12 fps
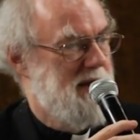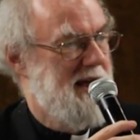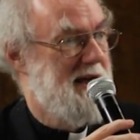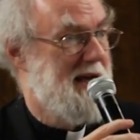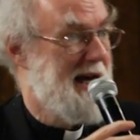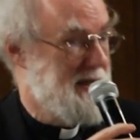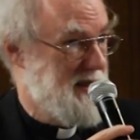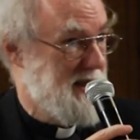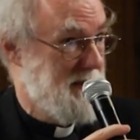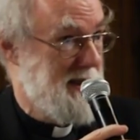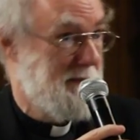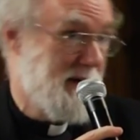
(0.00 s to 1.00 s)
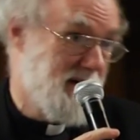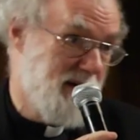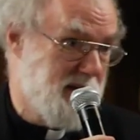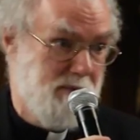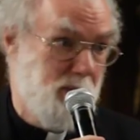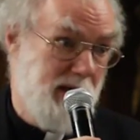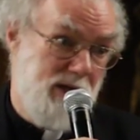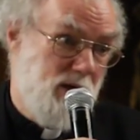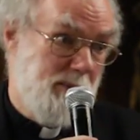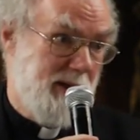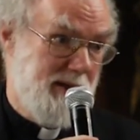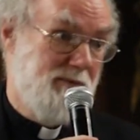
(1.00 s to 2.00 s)
saying it has to be because we're
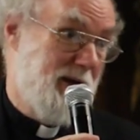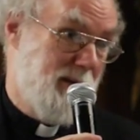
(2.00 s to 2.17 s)
human, you